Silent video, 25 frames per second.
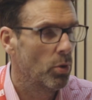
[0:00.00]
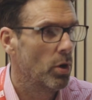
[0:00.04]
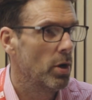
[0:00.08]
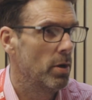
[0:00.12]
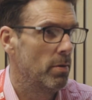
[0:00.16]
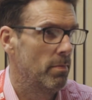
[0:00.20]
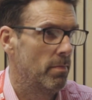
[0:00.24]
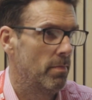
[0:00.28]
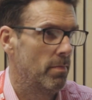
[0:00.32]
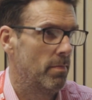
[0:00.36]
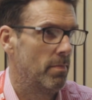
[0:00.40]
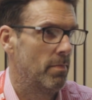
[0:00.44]

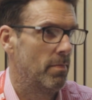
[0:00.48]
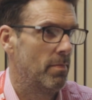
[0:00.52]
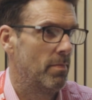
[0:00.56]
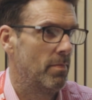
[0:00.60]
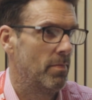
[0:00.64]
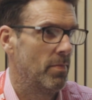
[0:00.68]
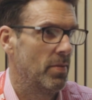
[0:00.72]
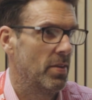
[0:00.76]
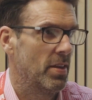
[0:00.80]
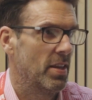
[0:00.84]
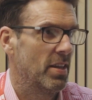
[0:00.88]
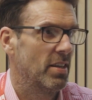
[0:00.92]
where.
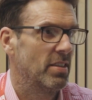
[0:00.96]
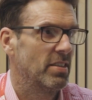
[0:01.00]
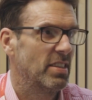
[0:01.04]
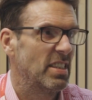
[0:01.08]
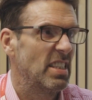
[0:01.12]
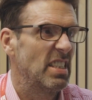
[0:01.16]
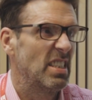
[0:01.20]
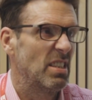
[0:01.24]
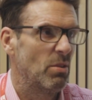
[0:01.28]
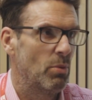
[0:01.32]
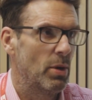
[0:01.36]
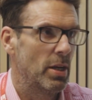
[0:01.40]

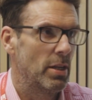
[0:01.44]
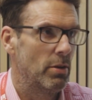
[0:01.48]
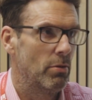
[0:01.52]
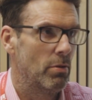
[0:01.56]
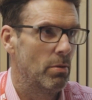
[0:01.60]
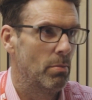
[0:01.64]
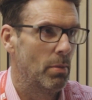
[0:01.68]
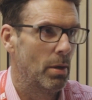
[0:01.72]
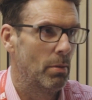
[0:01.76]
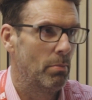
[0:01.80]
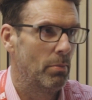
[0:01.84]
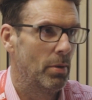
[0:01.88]
It's the easy way
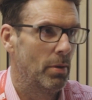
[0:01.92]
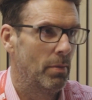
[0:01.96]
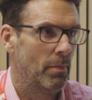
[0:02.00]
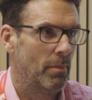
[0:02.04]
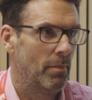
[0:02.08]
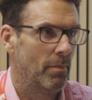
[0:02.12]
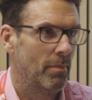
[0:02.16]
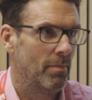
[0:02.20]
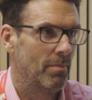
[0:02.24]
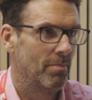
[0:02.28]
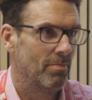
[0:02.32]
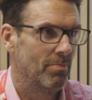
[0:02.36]
to
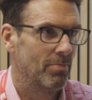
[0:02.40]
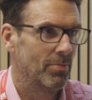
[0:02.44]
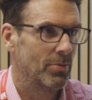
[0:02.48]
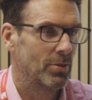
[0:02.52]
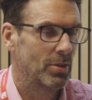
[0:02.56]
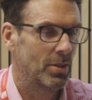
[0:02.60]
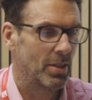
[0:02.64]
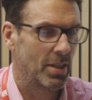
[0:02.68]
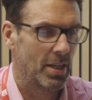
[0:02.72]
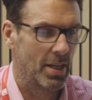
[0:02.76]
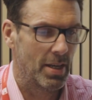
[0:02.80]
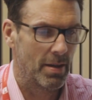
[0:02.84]
remember.
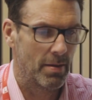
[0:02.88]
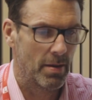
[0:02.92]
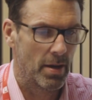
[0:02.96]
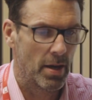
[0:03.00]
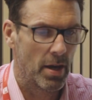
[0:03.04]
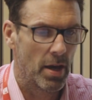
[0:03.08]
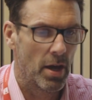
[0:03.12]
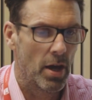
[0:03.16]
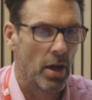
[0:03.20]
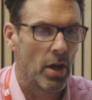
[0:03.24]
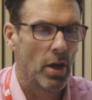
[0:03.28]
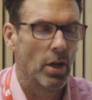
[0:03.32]
Okay.
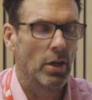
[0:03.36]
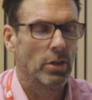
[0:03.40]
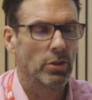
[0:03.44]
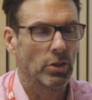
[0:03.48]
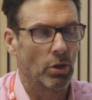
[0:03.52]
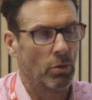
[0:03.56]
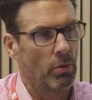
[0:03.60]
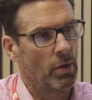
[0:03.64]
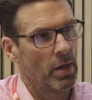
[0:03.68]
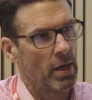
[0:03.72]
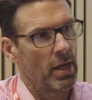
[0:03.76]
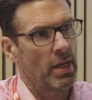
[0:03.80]

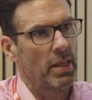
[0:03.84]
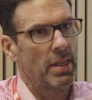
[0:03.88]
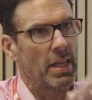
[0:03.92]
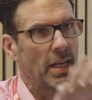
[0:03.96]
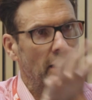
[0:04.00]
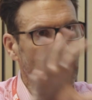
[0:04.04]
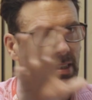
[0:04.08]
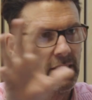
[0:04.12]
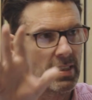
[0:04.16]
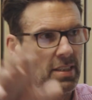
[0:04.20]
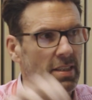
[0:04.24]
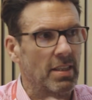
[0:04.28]
So
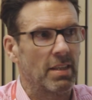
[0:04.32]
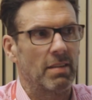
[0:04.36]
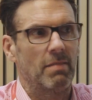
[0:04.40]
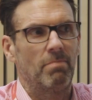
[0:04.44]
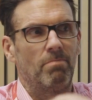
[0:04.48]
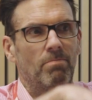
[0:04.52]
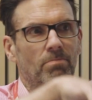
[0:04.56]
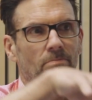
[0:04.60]
that's